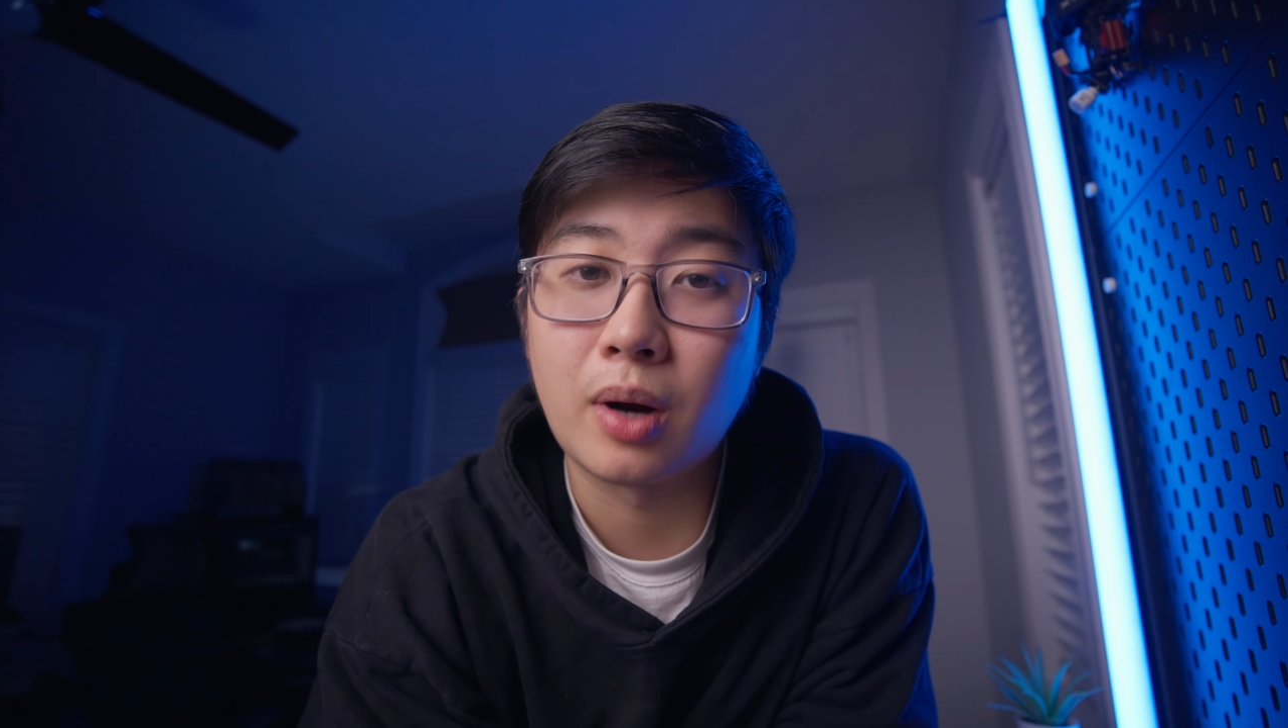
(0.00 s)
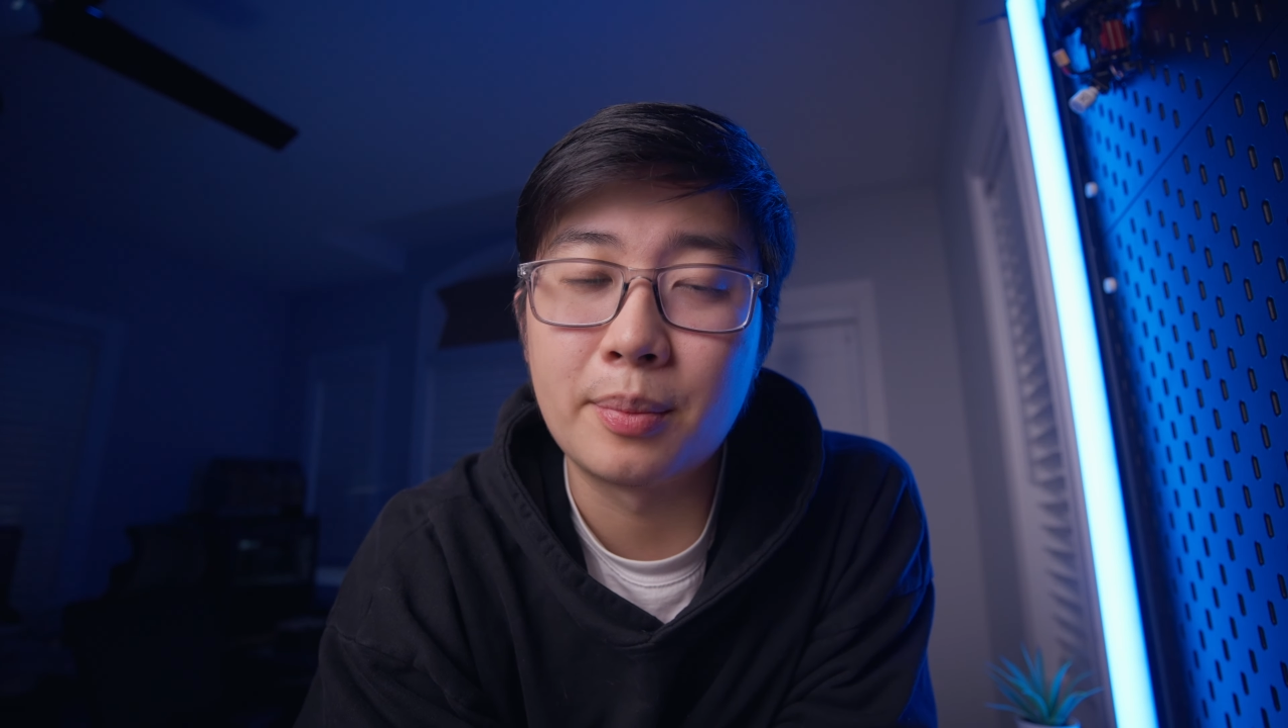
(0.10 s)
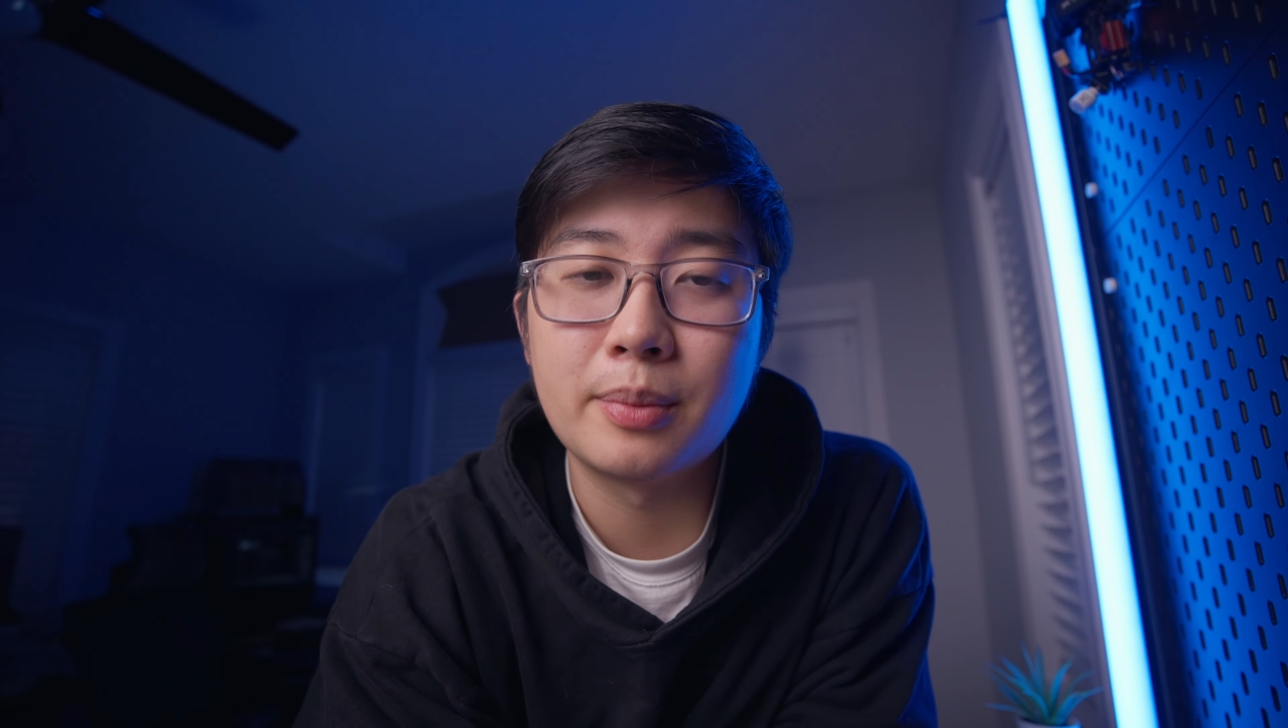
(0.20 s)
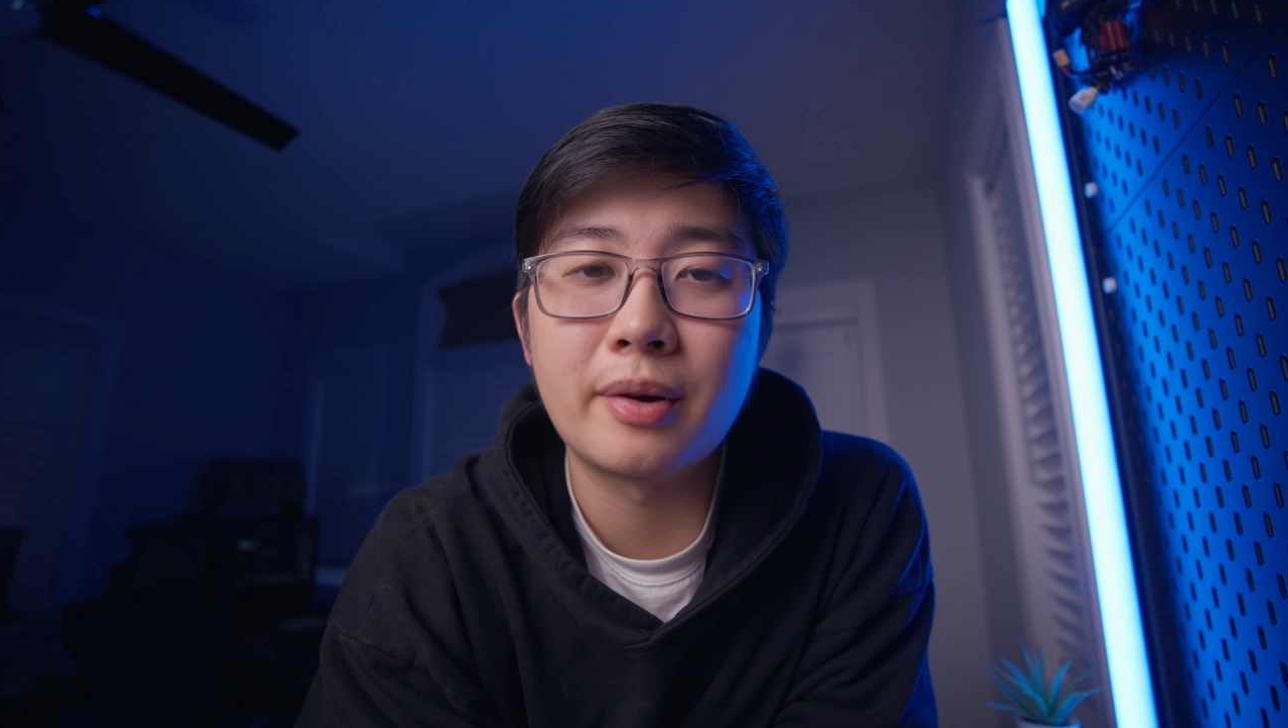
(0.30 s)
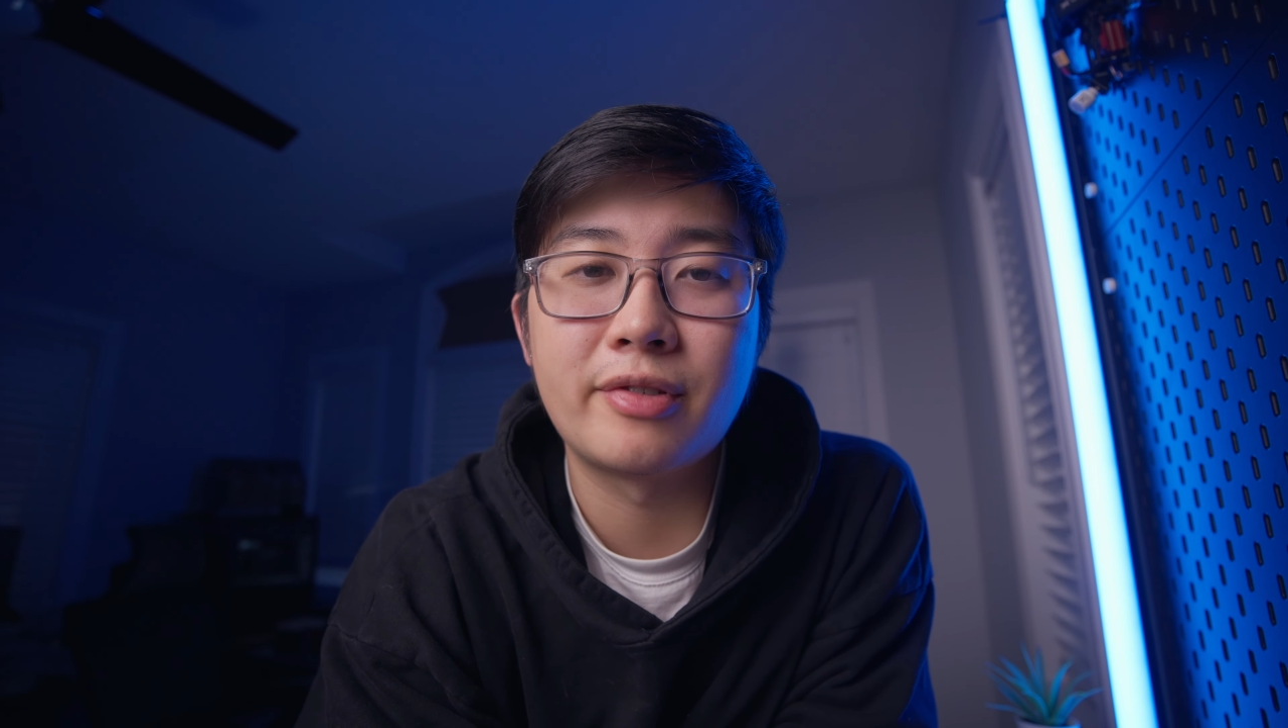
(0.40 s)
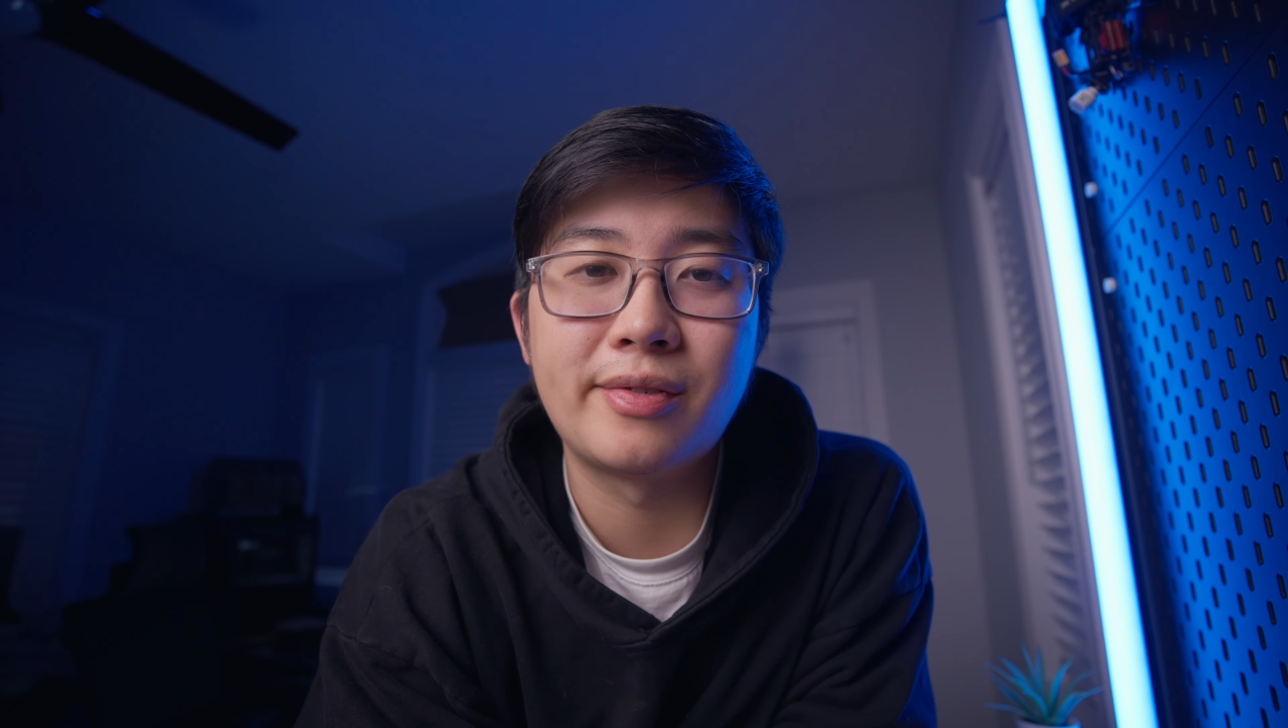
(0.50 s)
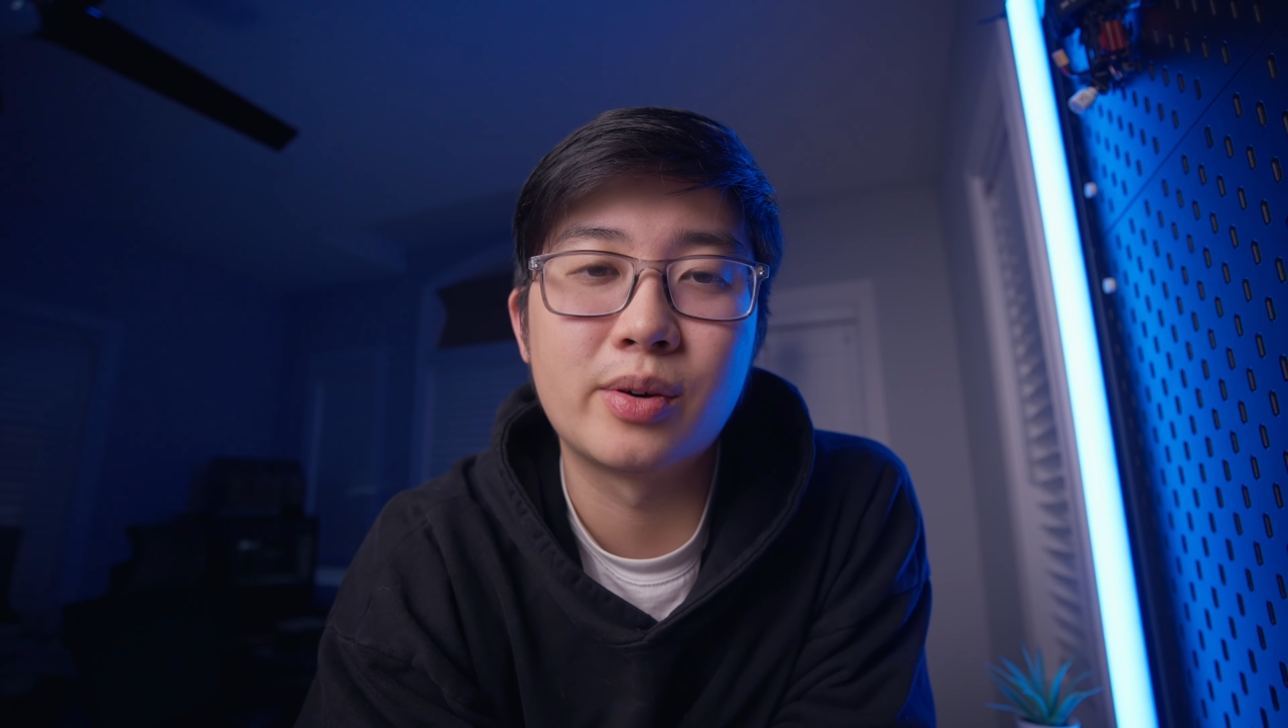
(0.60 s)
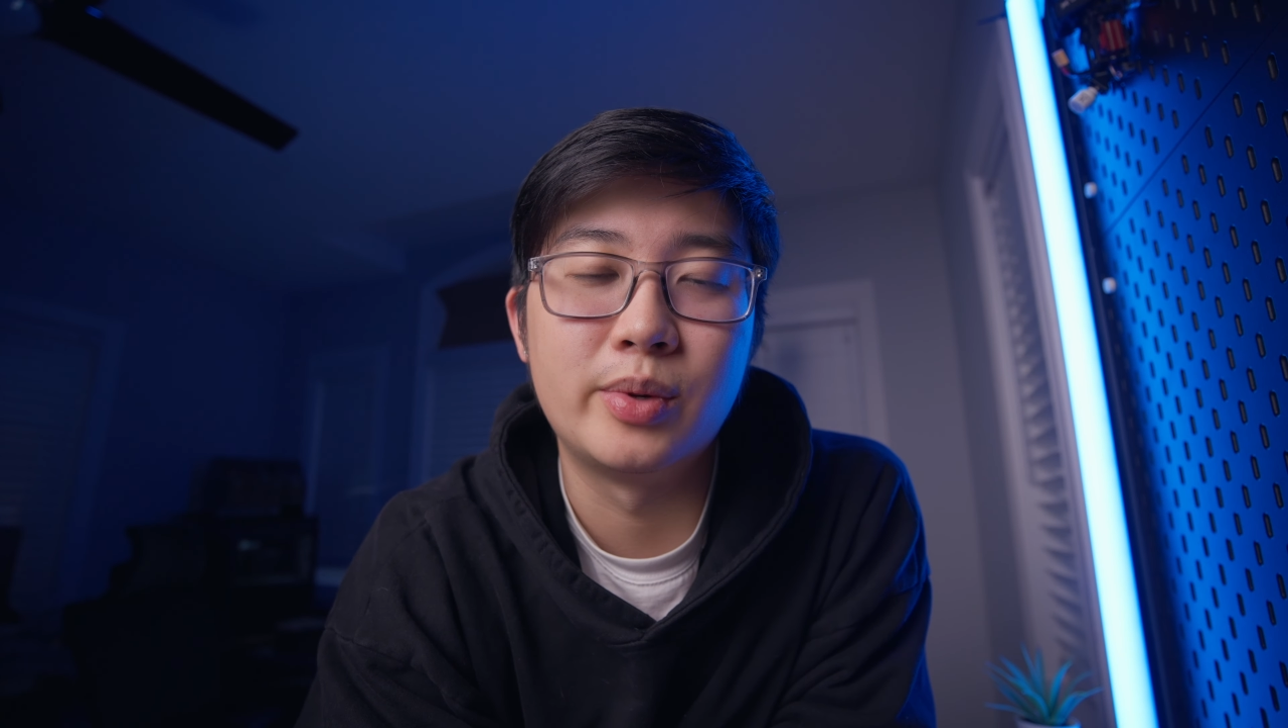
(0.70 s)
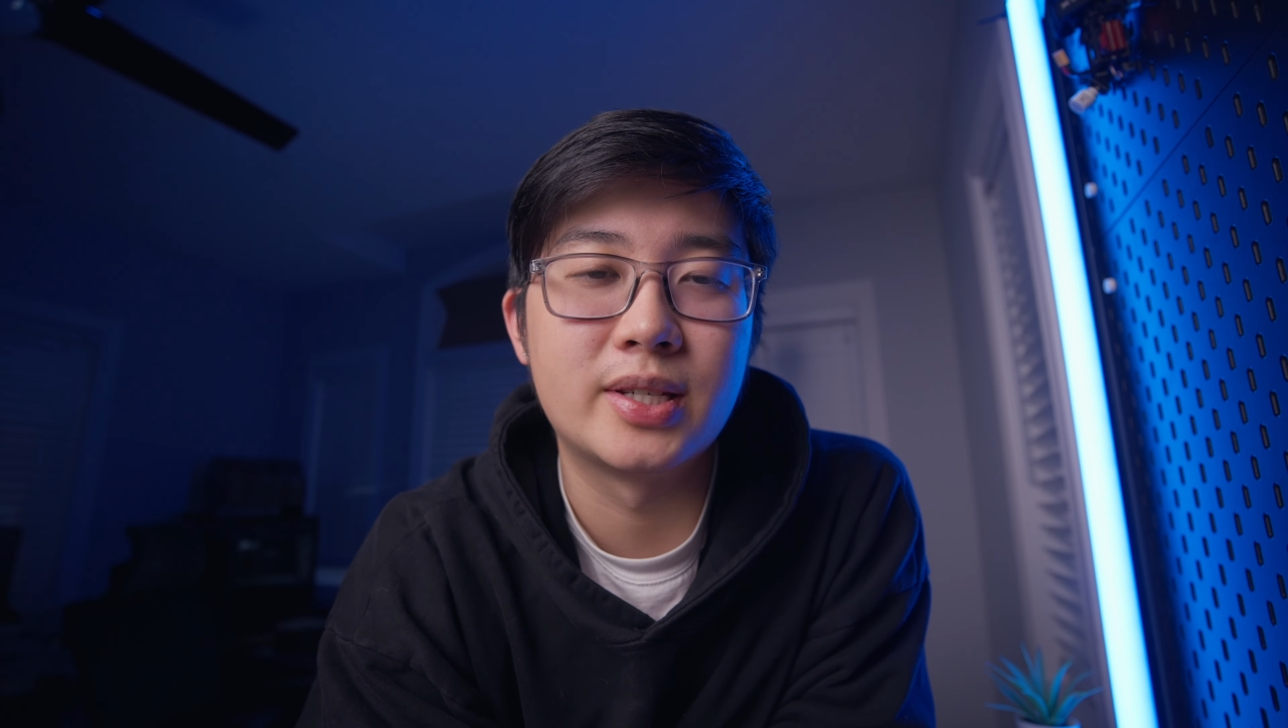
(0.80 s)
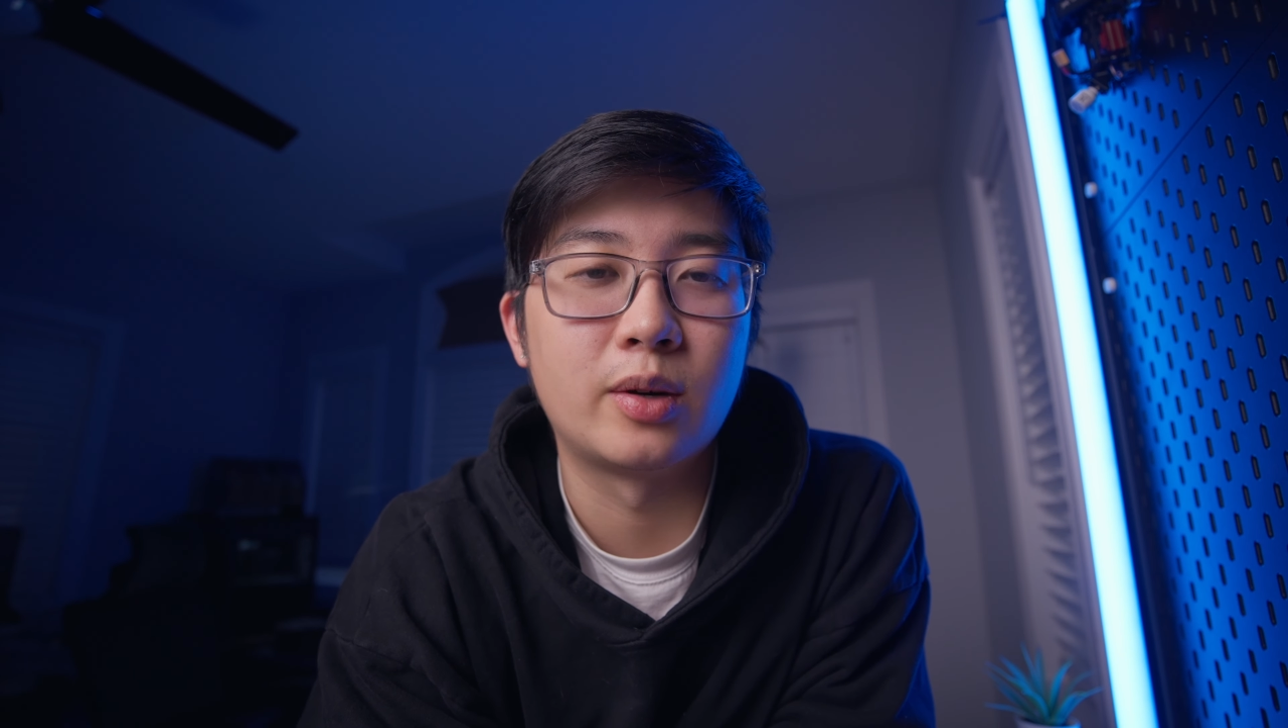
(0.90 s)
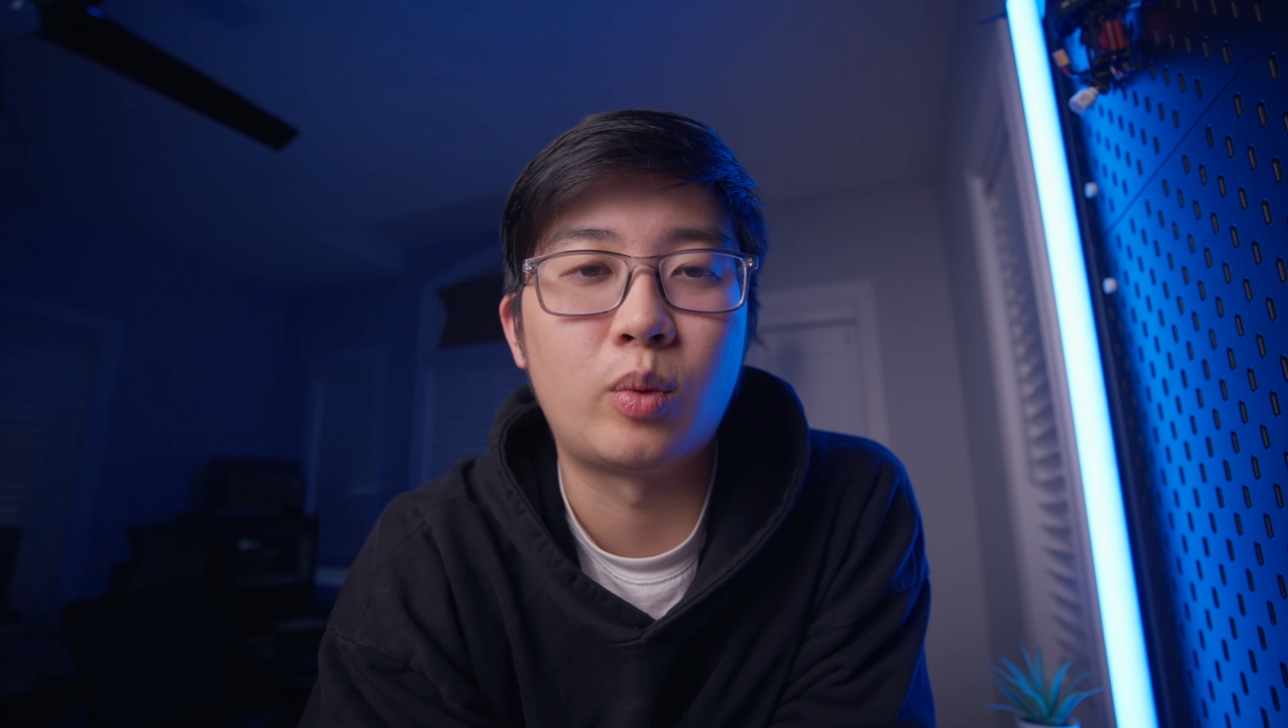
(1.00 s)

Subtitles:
probably my favorite reason